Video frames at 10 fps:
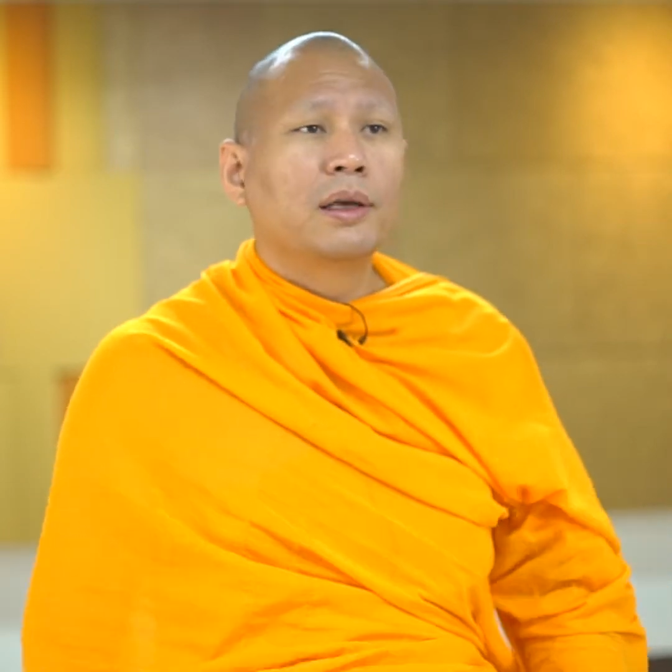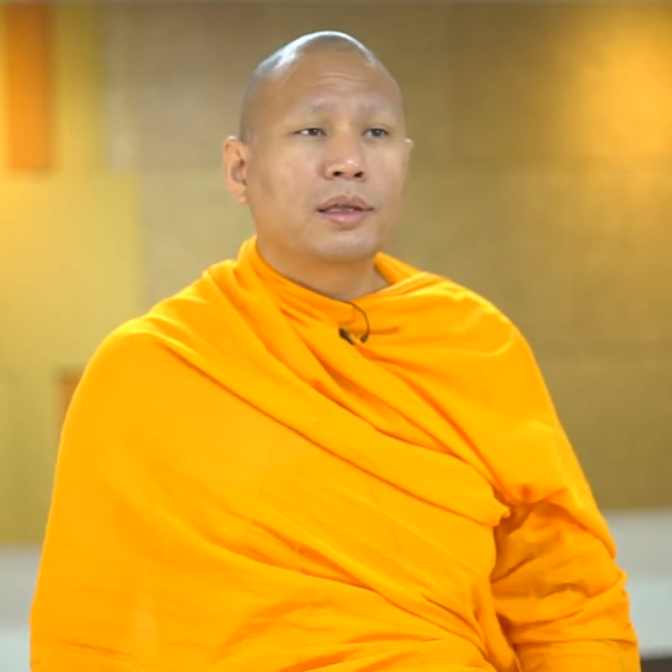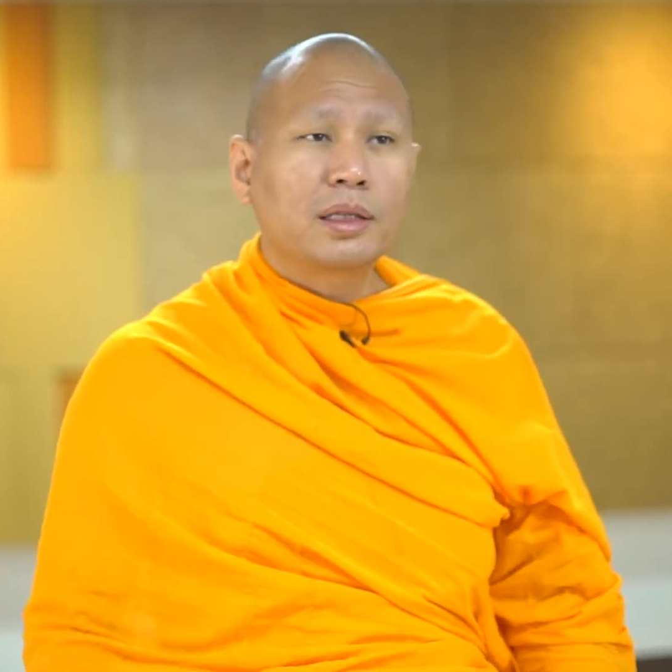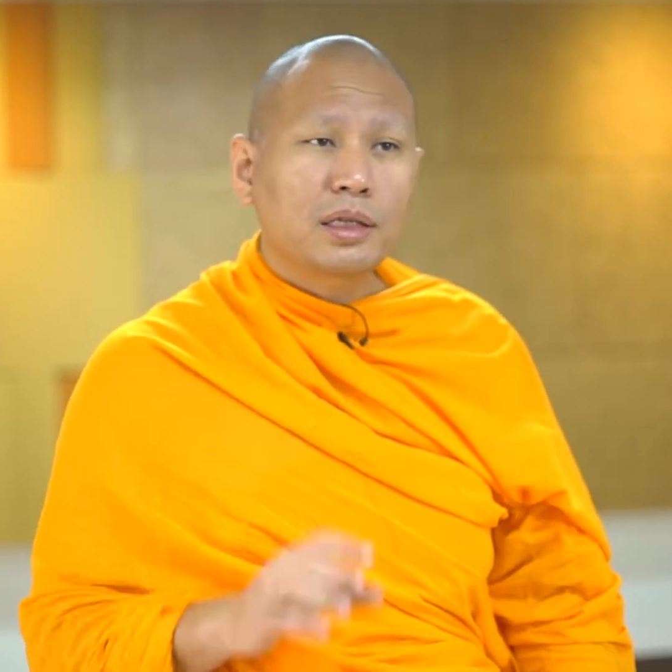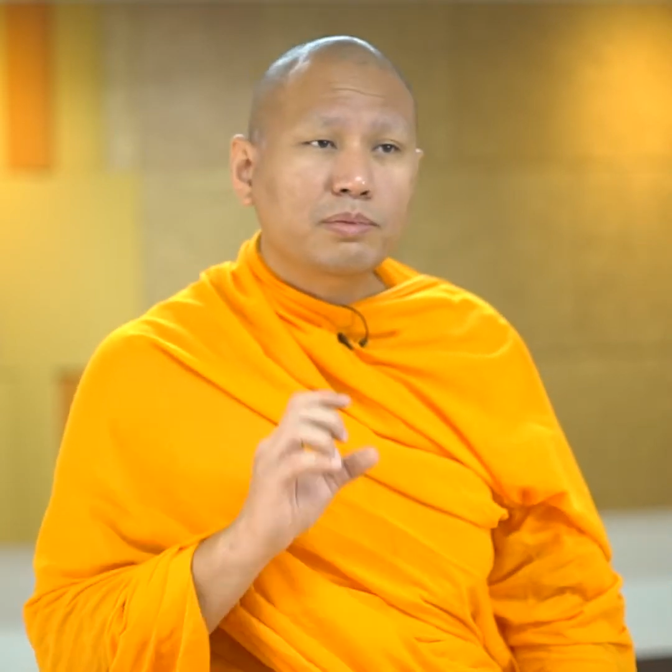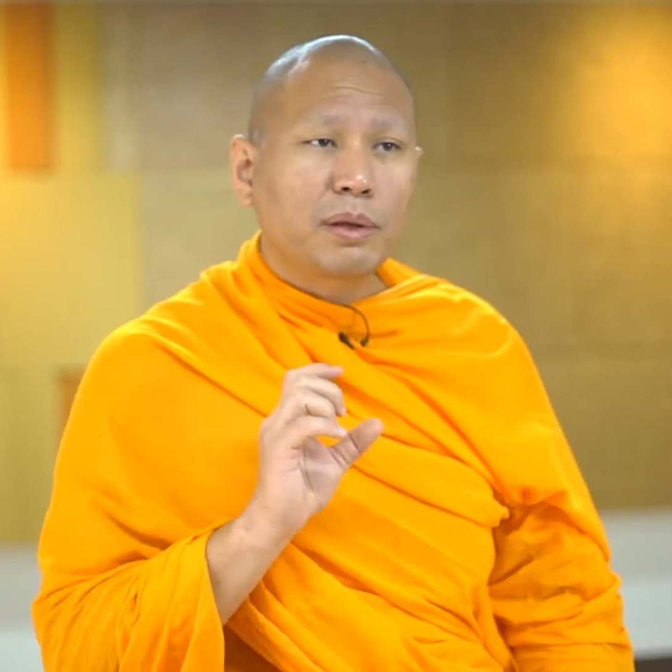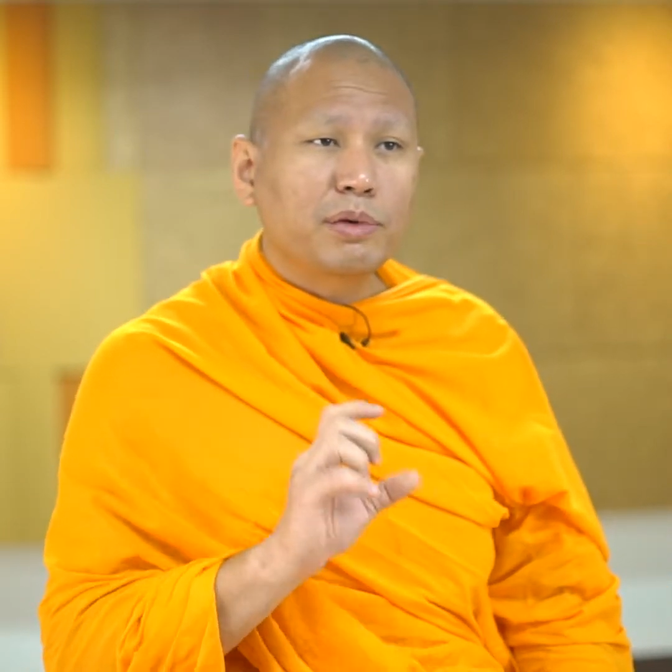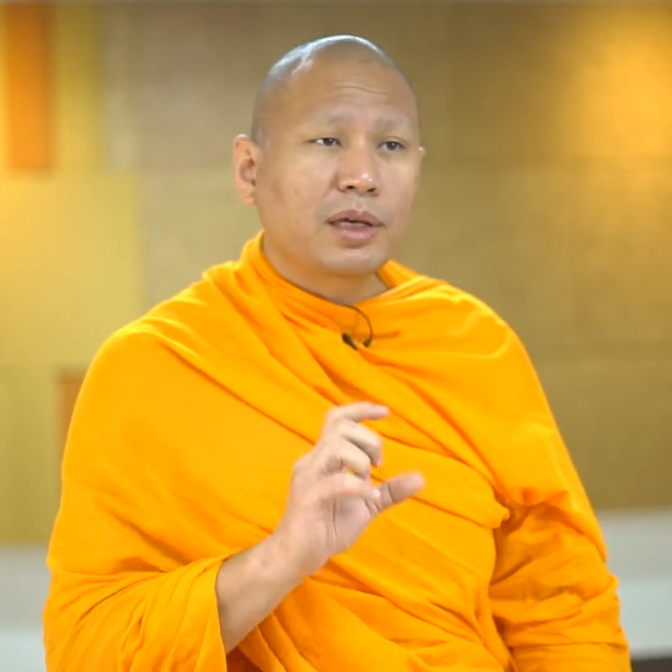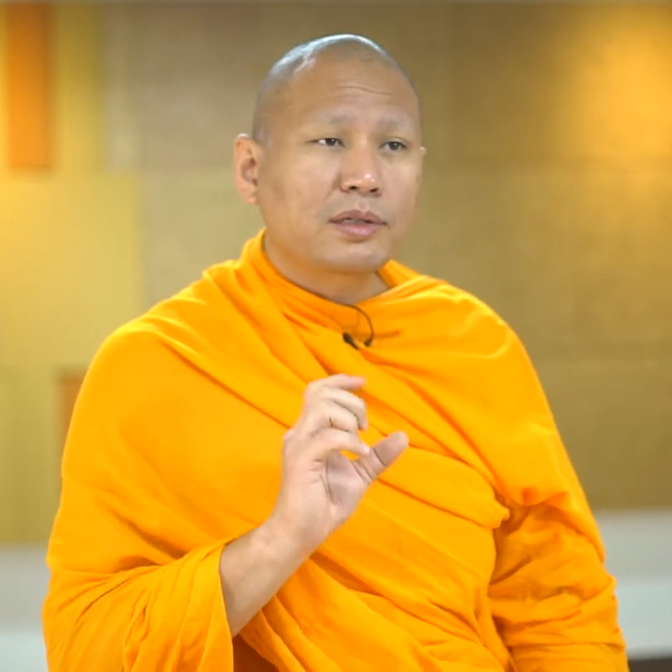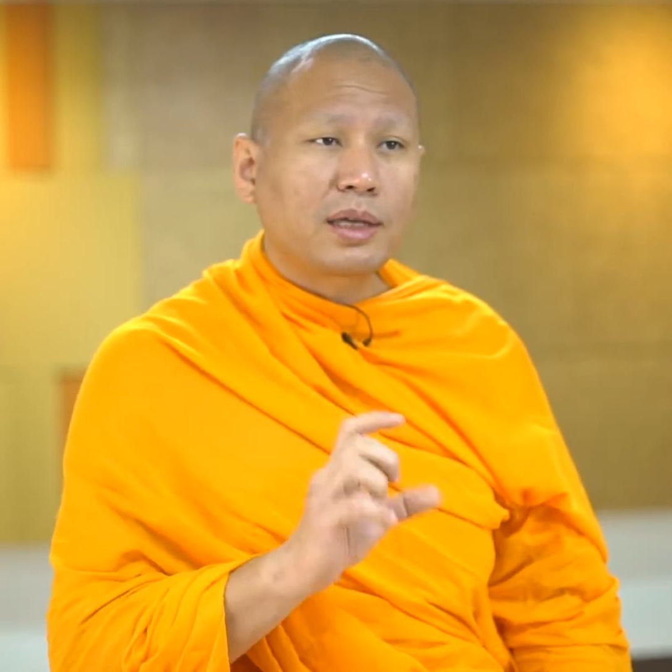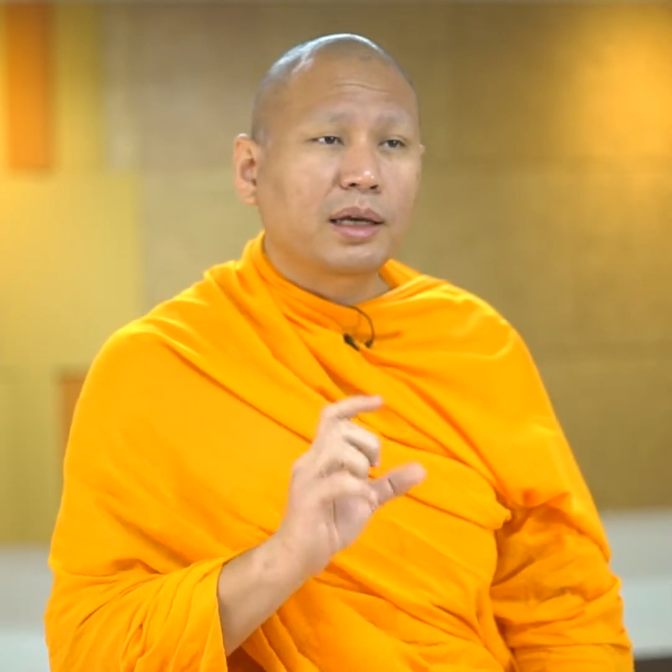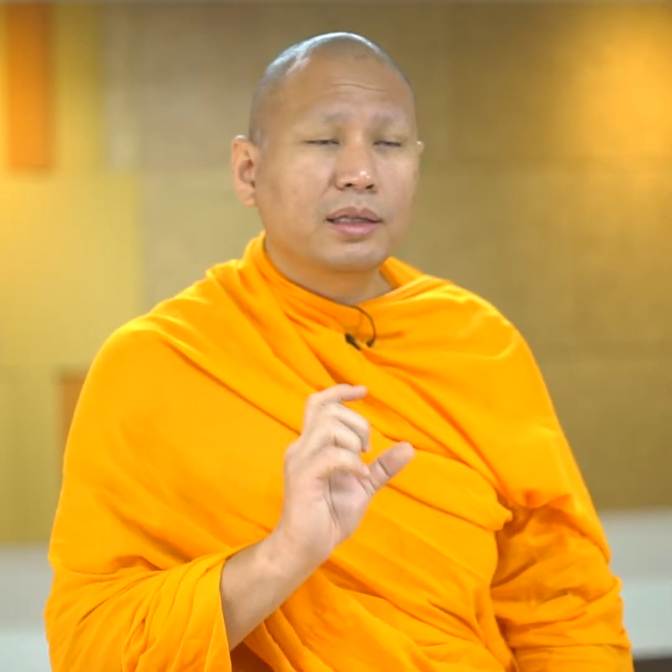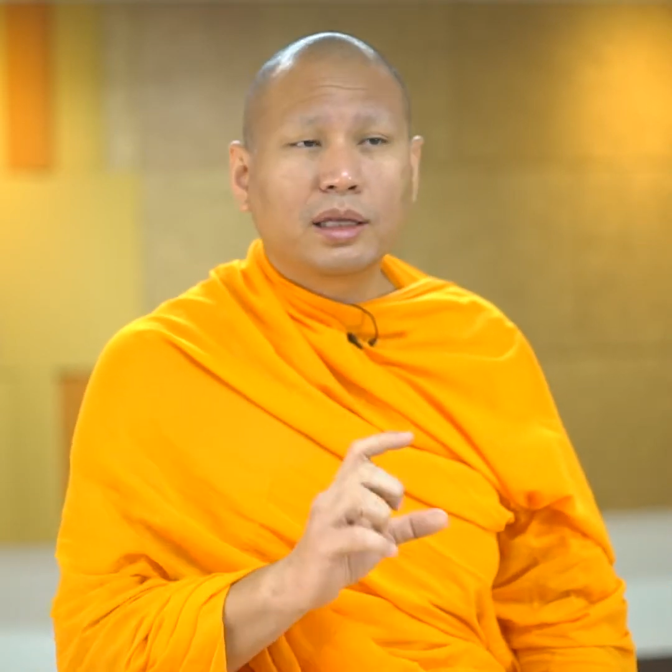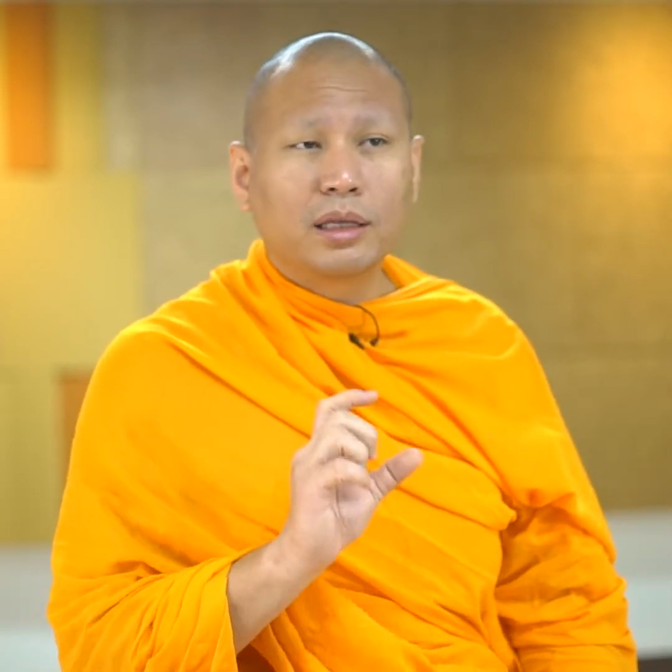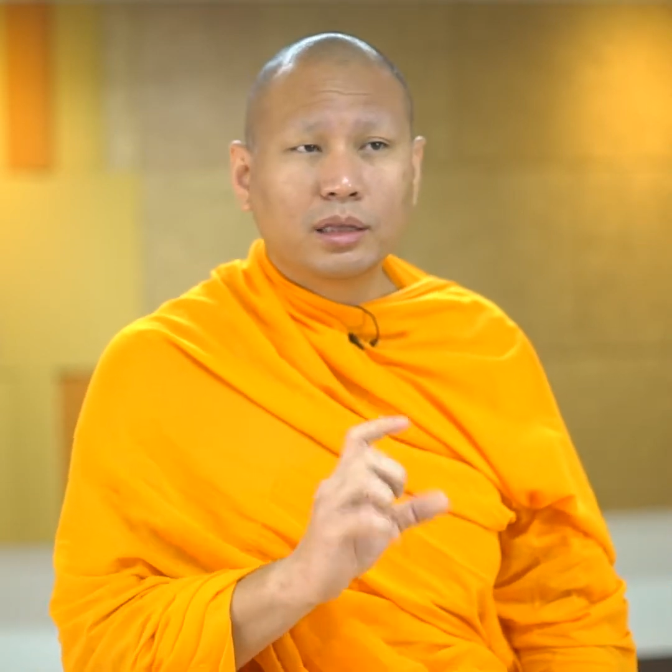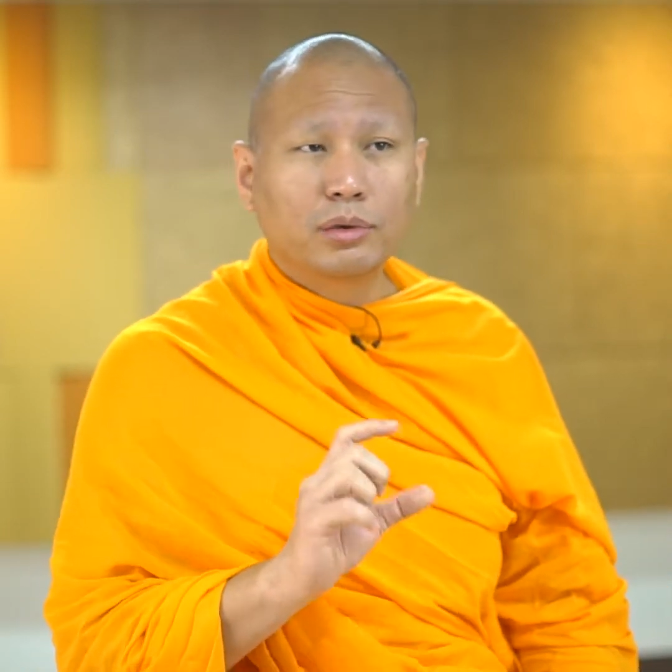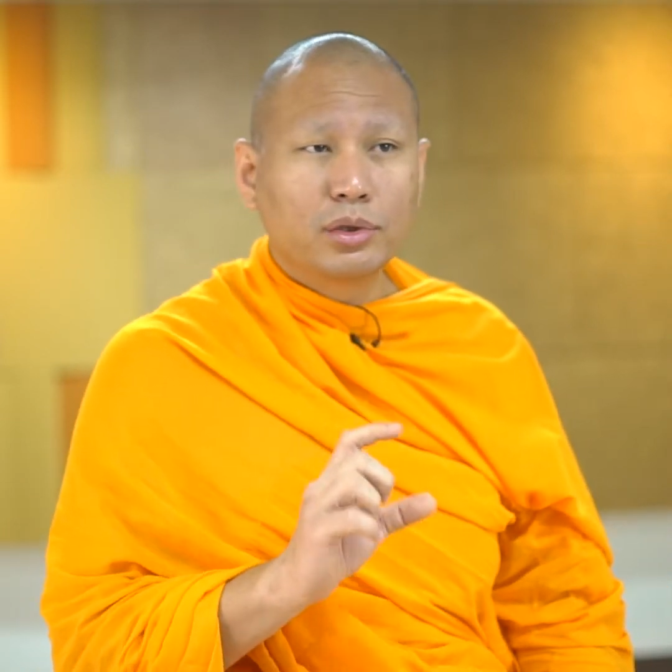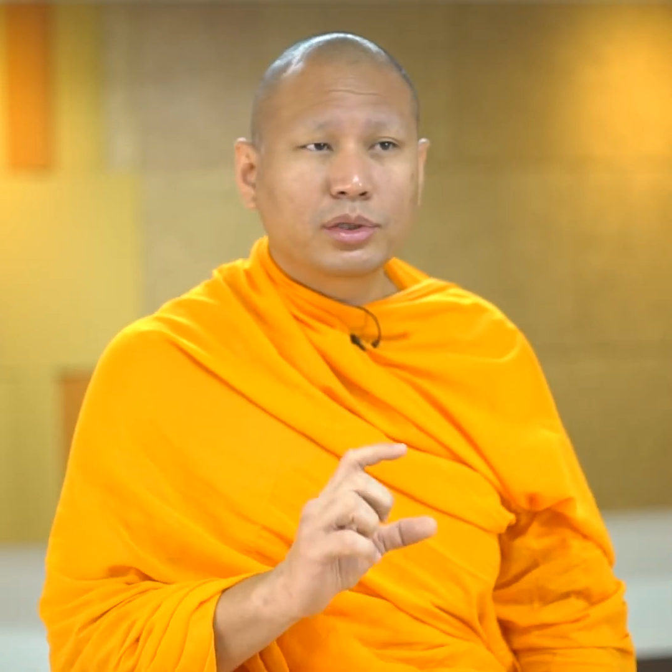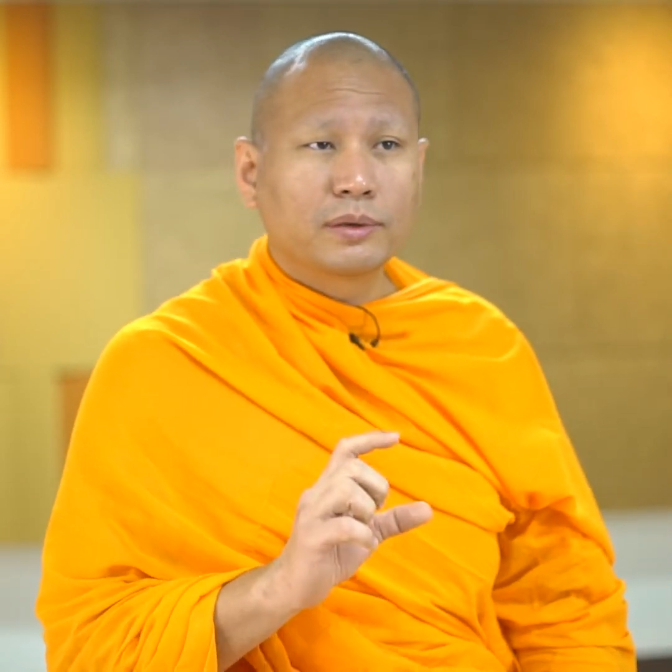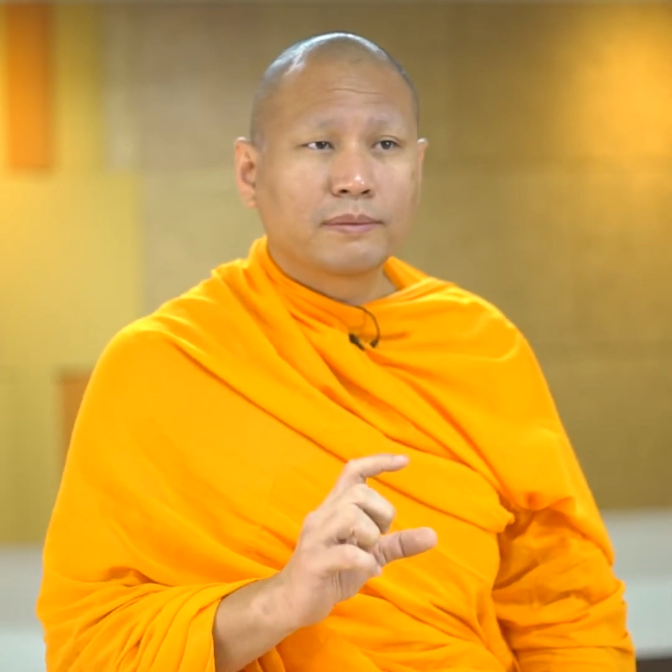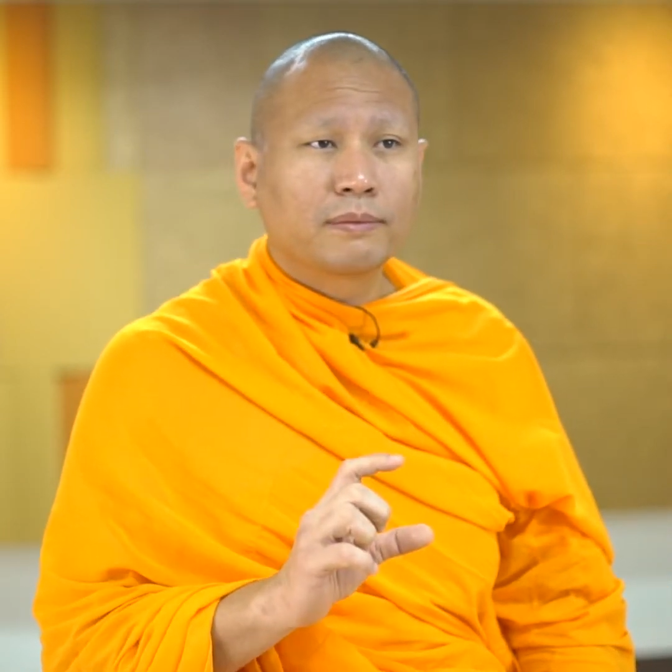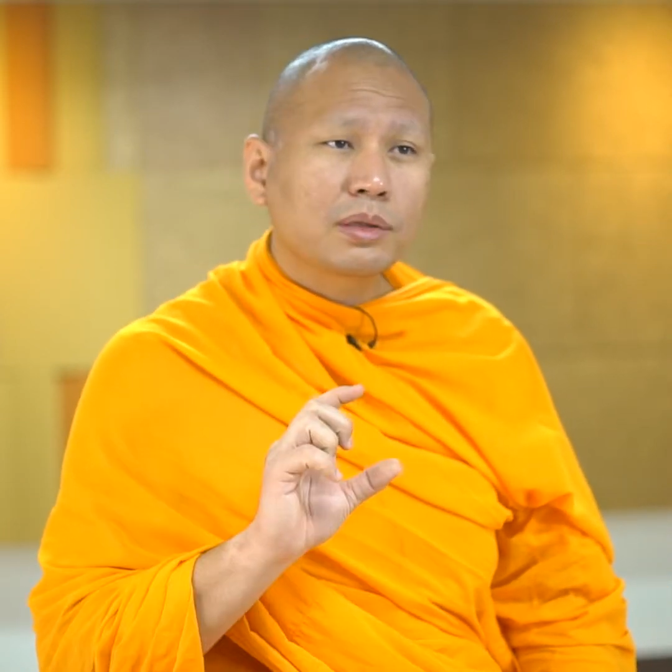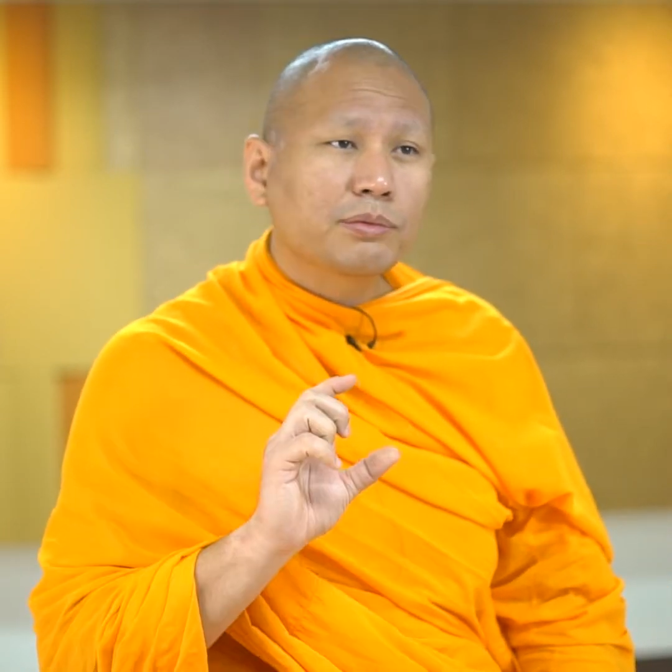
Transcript: That is when we get stuck in the illusion.